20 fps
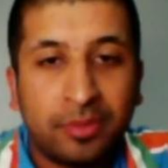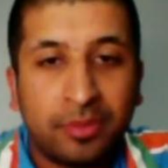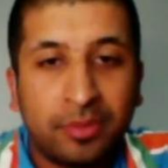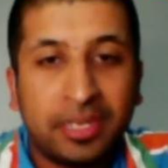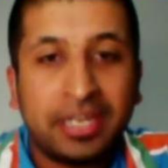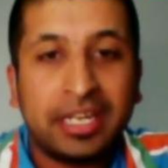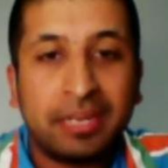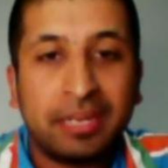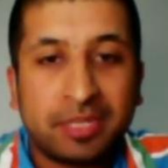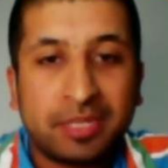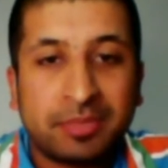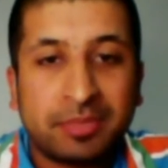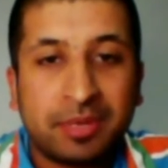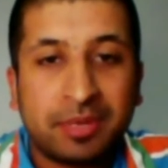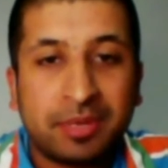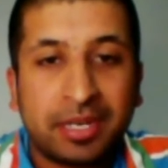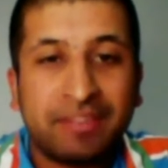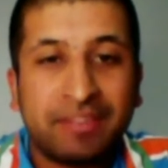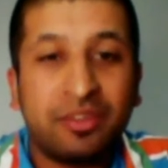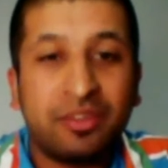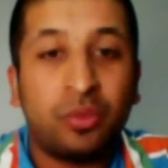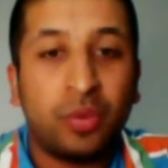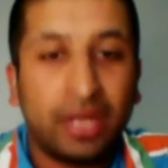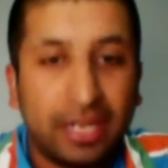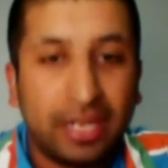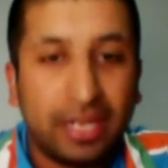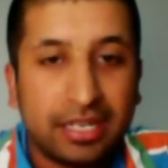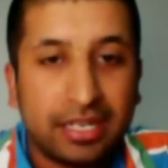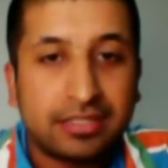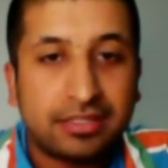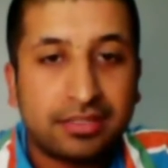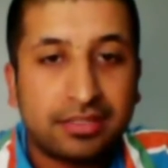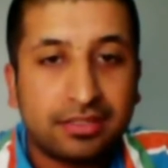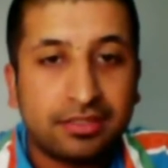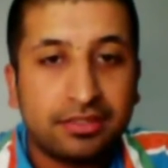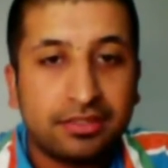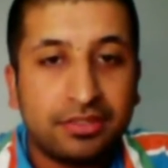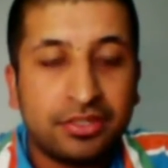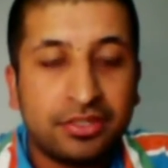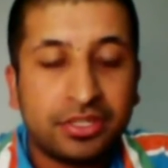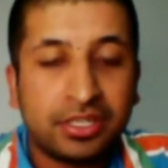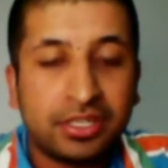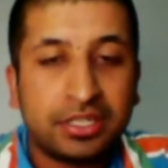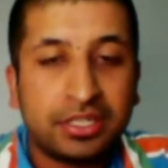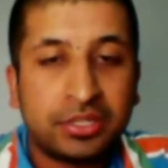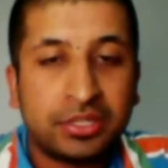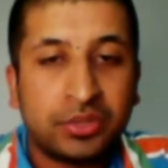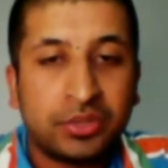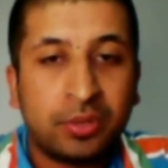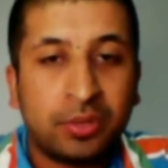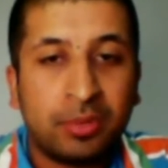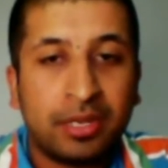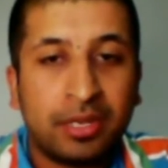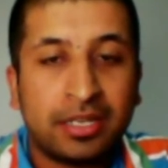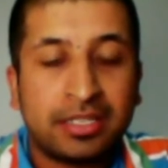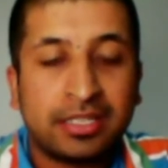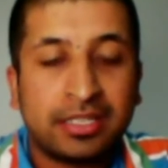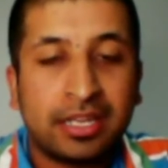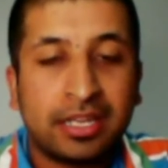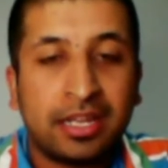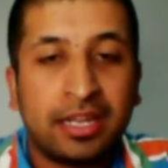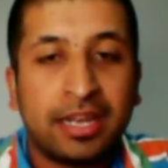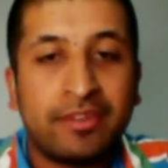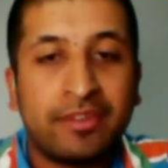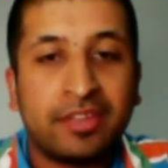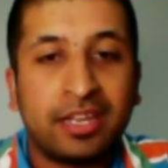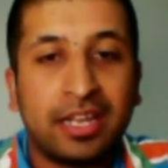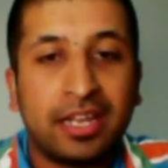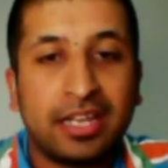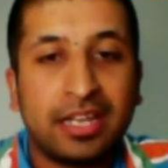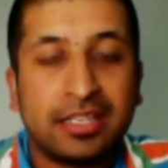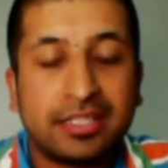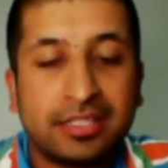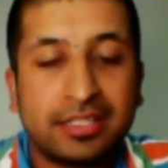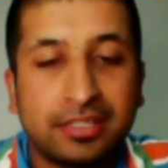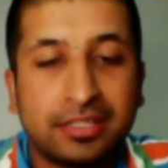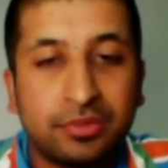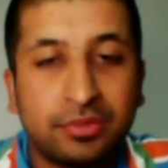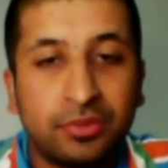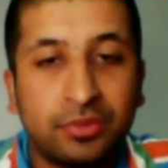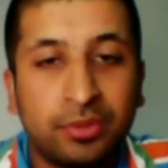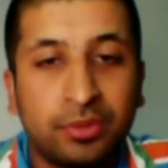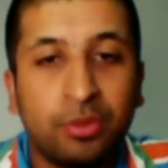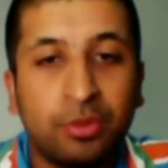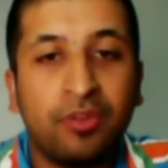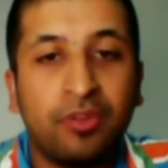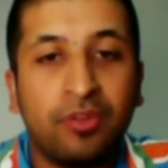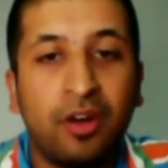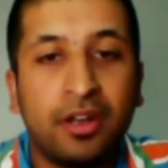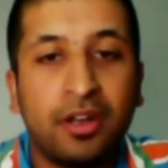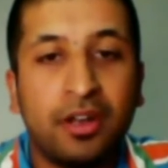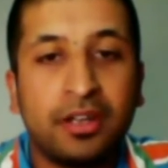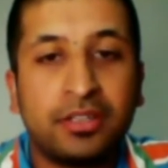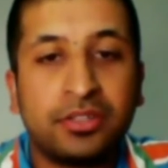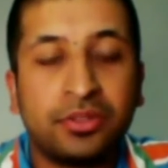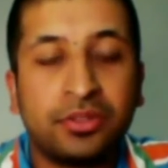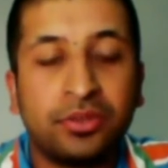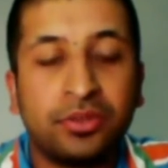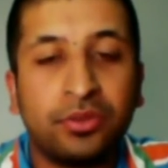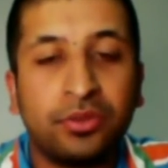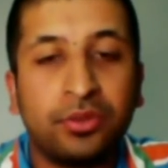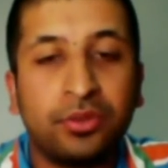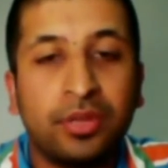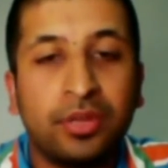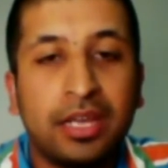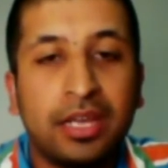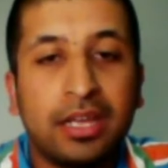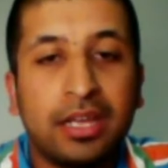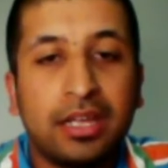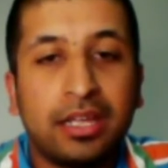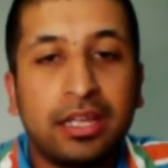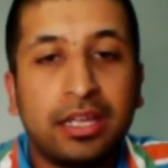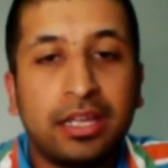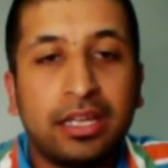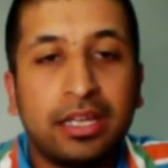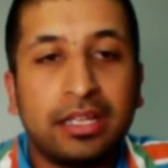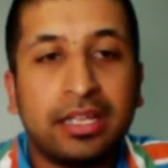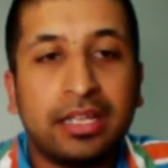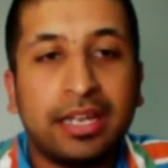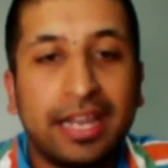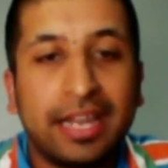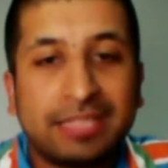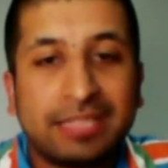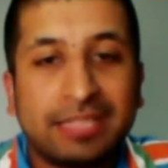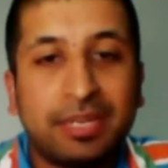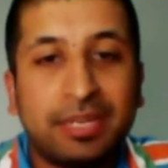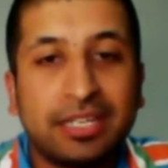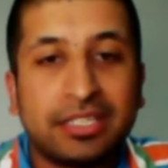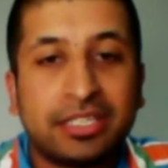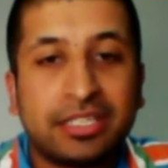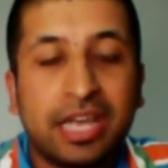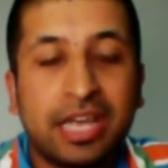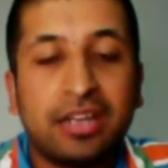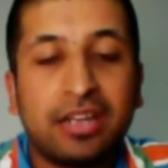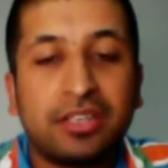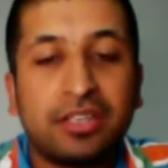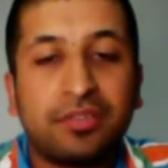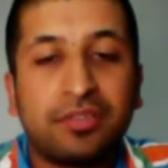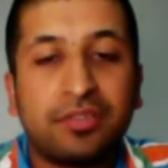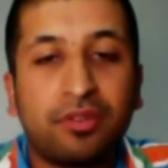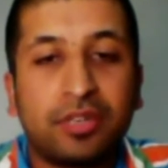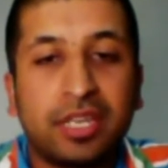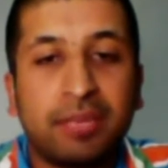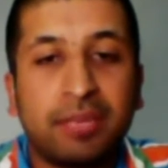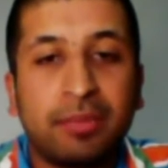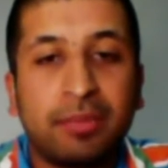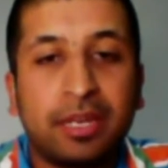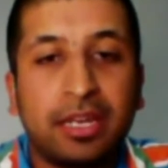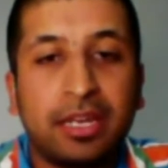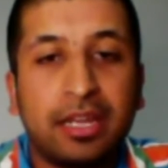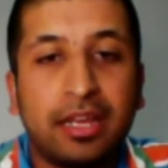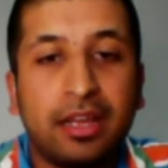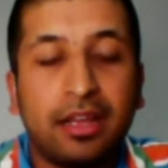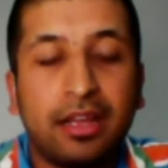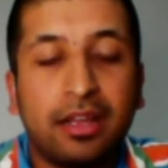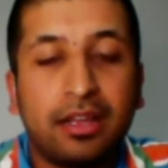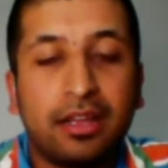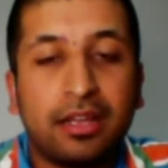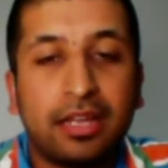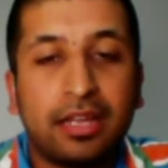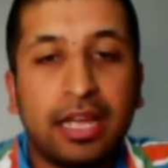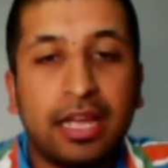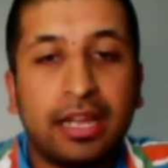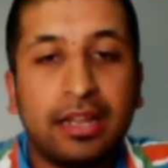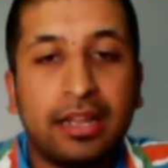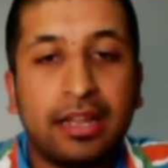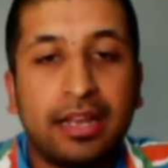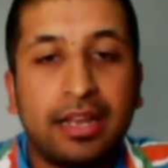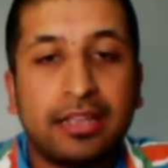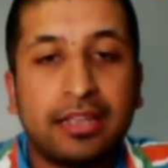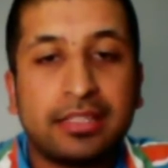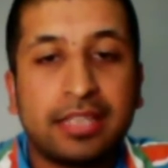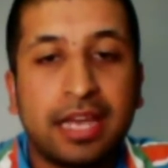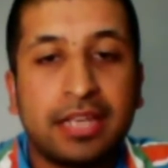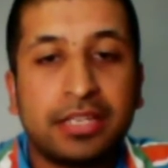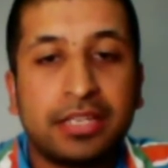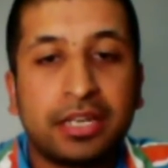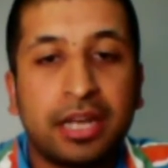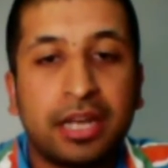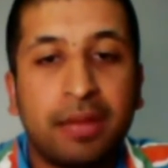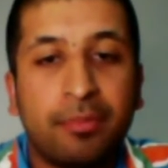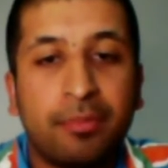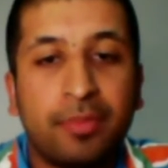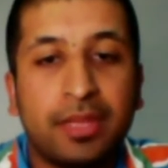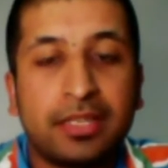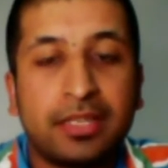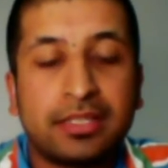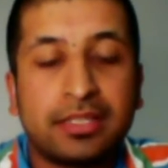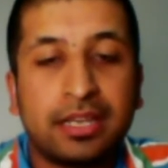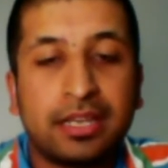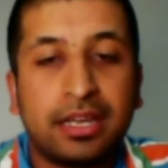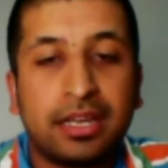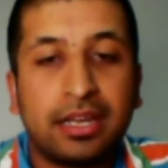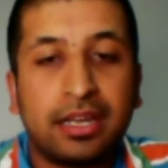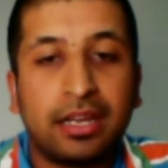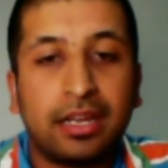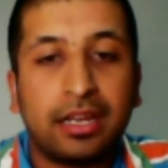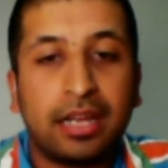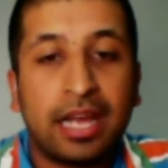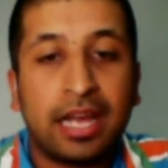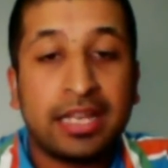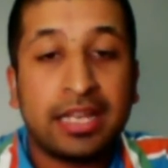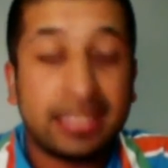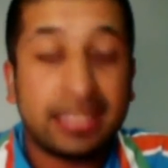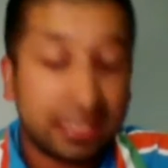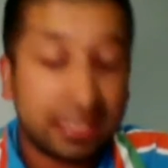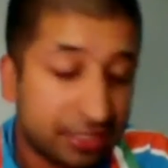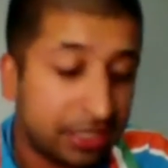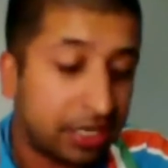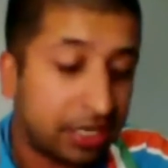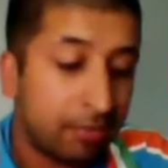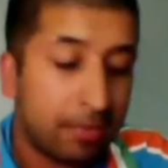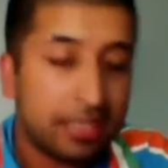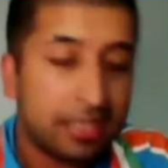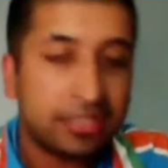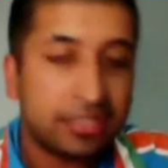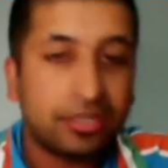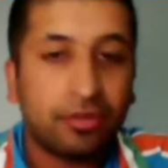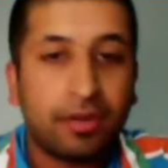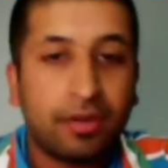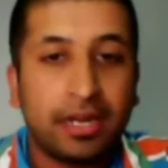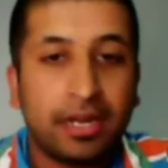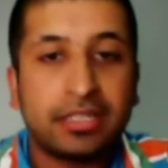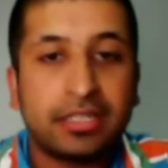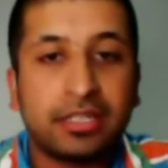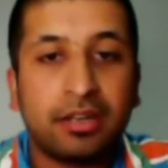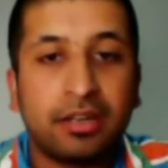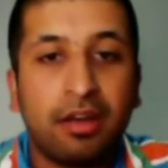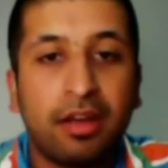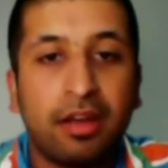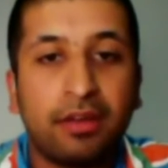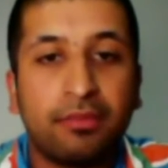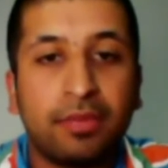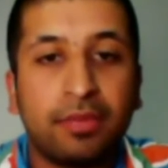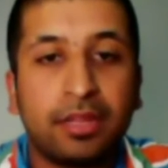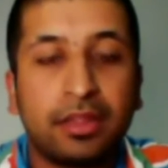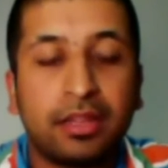Indian perspective, a winless New Zealand tour, but nevertheless, we move on to the next biggest challenge for Team India, and that is the Asia Cup that has actually commenced already tonight with